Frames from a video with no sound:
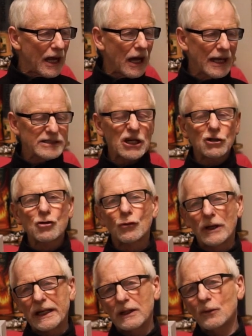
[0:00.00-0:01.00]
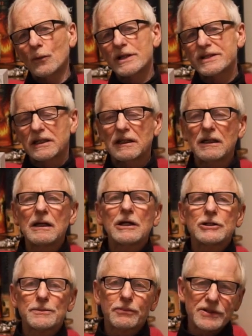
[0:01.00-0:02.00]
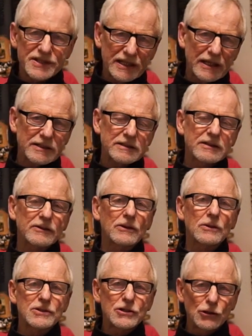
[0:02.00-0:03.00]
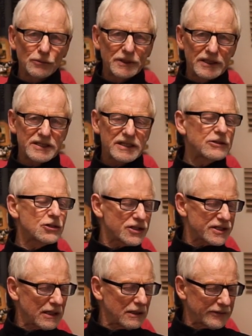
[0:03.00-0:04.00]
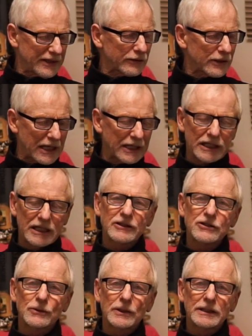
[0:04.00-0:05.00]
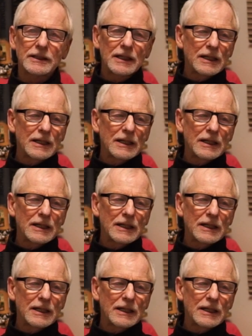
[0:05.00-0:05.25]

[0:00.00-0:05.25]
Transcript: It's a great whiskey to present to those newbies just that are getting into it.